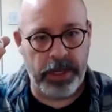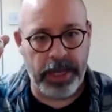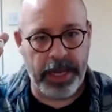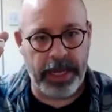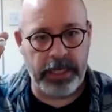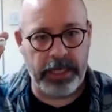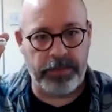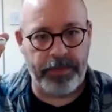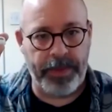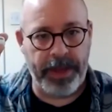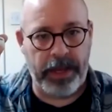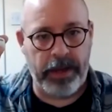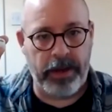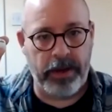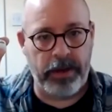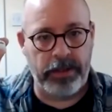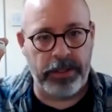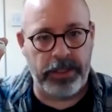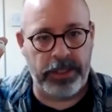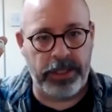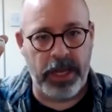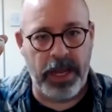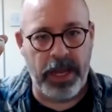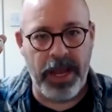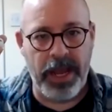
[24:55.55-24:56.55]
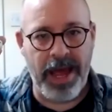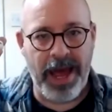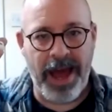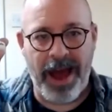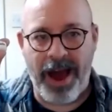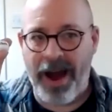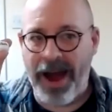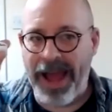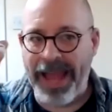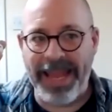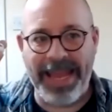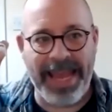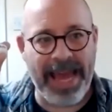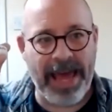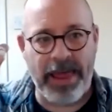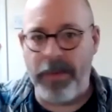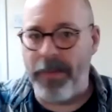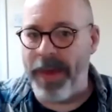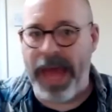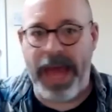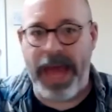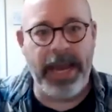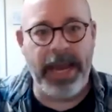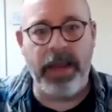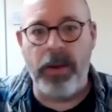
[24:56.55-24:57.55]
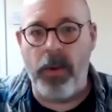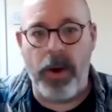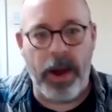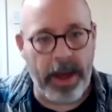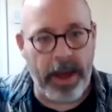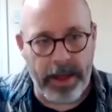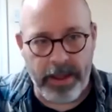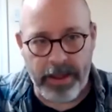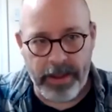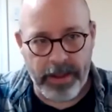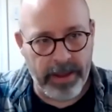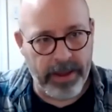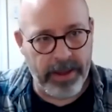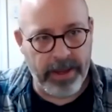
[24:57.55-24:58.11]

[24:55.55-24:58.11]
is because I can get them anywhere.